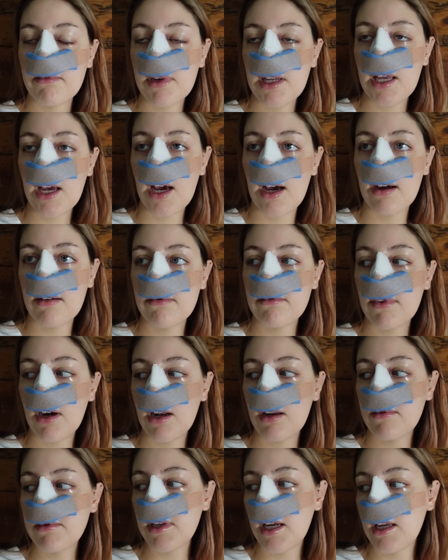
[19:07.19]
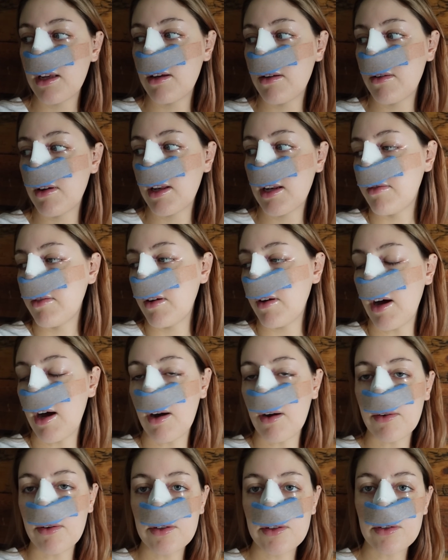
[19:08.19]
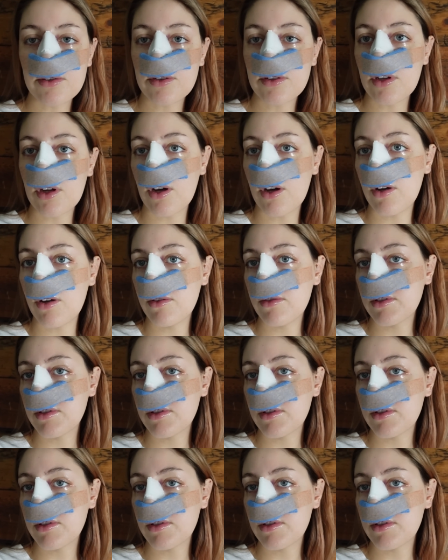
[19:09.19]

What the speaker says: But yeah, I'll update you in a few hours or so.